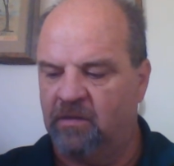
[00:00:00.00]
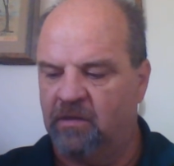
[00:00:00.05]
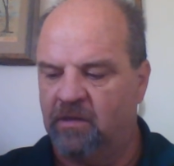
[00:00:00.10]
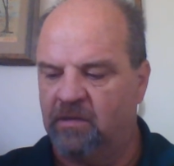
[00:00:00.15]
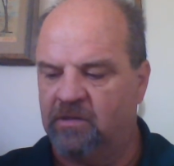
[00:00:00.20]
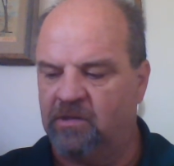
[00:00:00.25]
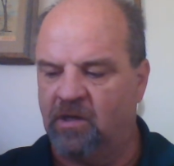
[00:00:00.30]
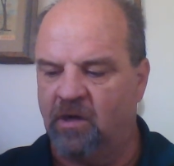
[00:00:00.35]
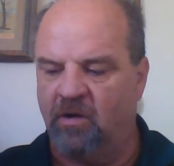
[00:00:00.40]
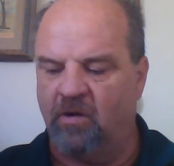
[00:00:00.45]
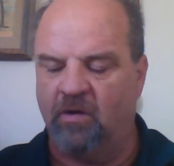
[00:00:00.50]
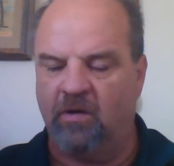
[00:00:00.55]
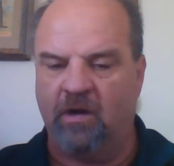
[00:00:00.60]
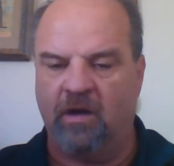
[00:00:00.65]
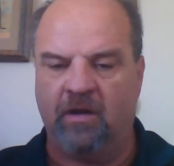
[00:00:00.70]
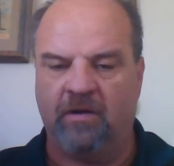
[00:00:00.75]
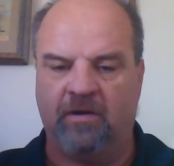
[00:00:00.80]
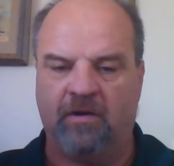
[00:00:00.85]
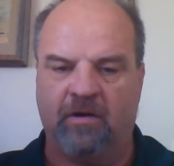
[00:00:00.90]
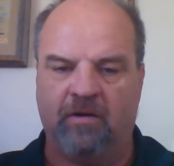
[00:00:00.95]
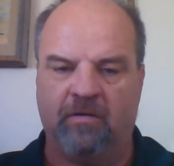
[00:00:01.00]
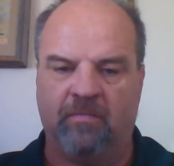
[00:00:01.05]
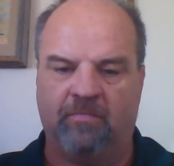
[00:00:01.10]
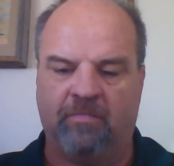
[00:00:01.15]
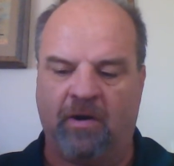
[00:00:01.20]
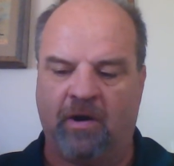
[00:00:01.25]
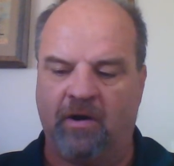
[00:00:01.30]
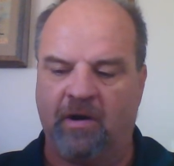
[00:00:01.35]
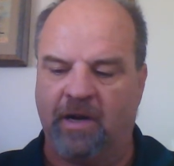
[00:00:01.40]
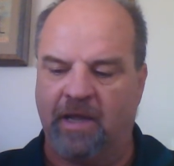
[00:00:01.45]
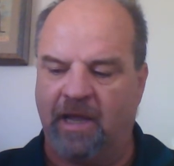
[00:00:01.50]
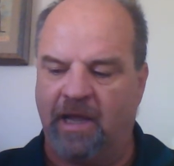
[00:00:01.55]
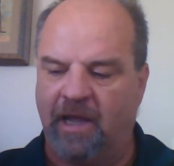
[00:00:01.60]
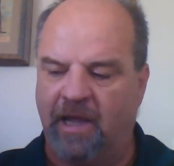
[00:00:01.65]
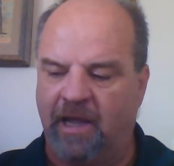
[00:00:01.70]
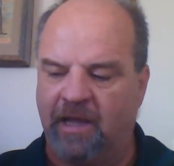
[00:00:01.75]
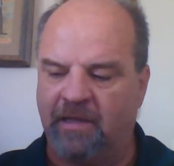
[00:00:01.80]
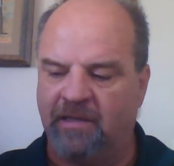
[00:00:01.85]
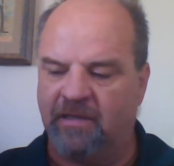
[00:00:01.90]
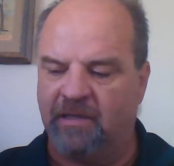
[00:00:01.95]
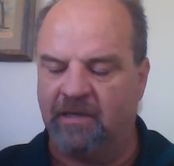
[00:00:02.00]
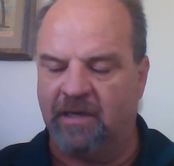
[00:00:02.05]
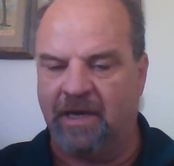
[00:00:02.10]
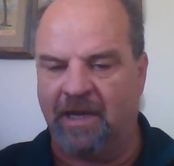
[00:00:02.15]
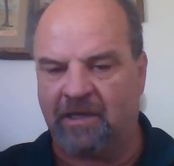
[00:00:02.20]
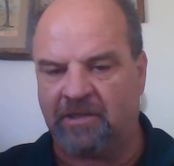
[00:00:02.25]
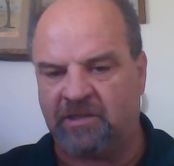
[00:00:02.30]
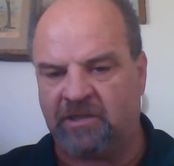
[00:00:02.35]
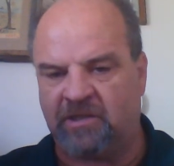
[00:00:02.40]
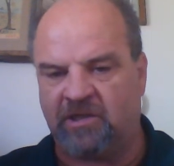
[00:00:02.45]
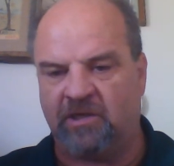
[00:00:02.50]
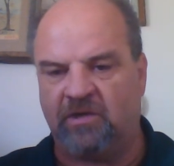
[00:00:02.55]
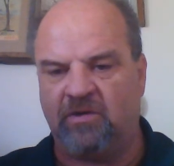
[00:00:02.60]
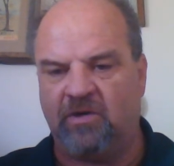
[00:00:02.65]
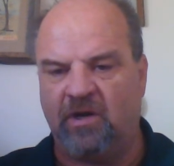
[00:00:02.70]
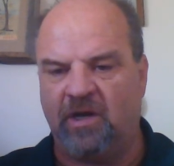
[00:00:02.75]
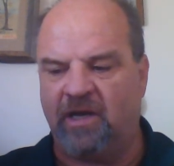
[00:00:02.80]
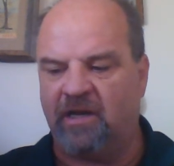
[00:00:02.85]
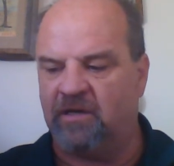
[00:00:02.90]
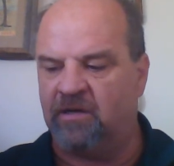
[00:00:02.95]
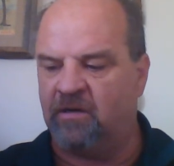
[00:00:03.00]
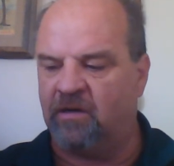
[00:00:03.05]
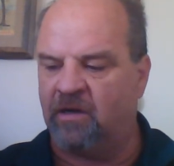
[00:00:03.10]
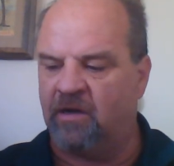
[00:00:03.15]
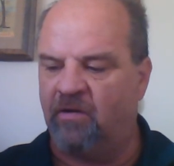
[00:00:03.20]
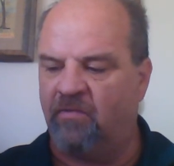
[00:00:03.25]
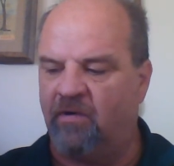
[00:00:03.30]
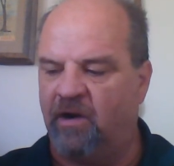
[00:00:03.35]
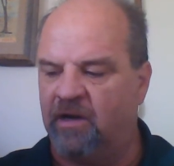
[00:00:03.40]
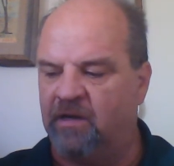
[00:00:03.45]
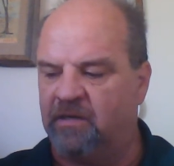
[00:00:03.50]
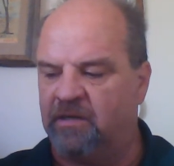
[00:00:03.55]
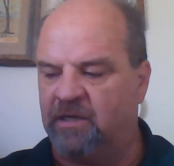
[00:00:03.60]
So under Part A, the next to it, you're going to write